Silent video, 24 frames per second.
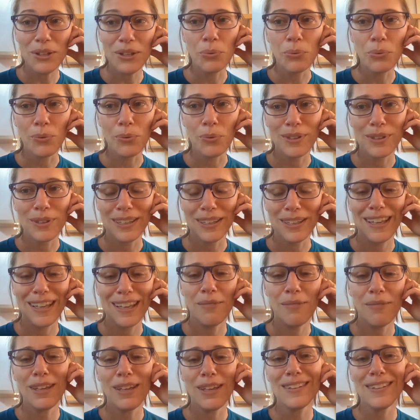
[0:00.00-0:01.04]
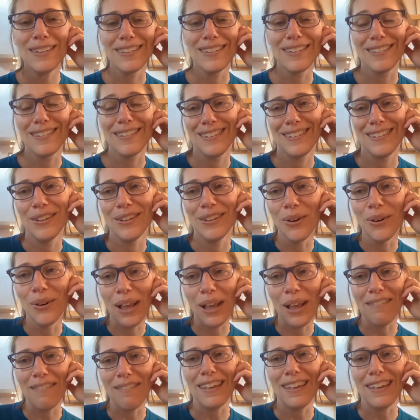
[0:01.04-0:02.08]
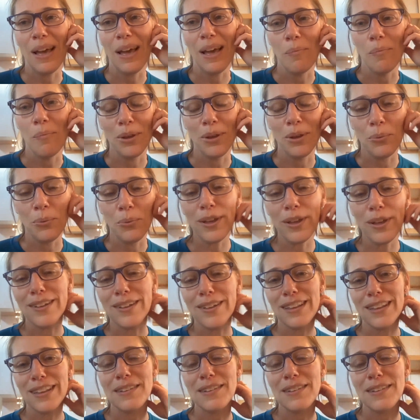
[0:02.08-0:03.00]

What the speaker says: Well, it means you don't have it yet, but you will.